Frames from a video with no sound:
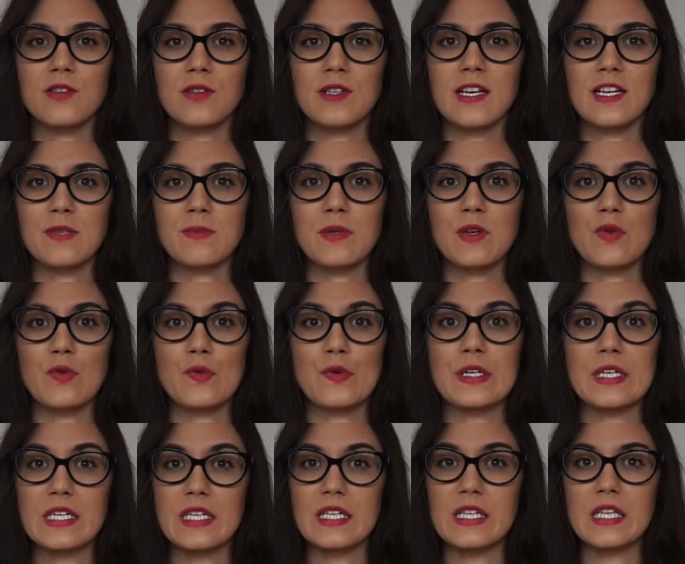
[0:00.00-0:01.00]
so it takes me a
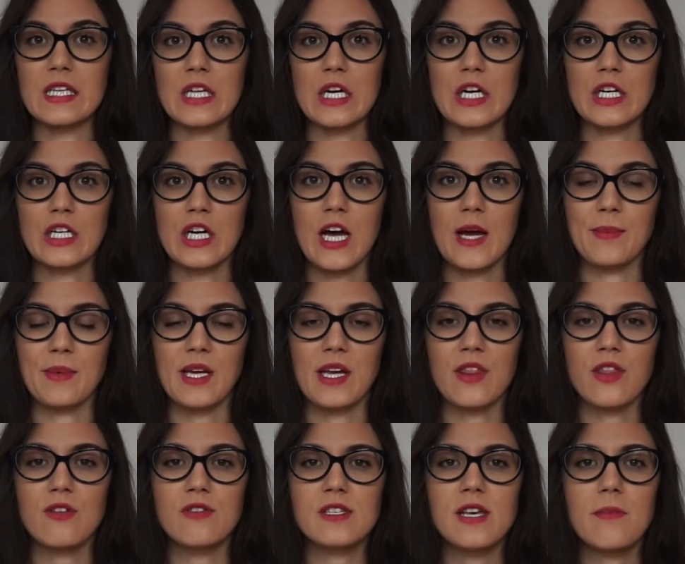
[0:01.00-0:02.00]
really long time to
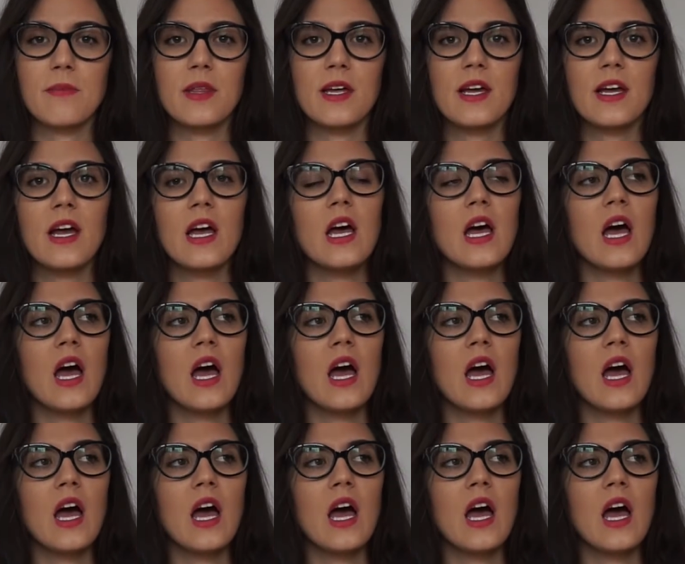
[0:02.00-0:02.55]
get through something.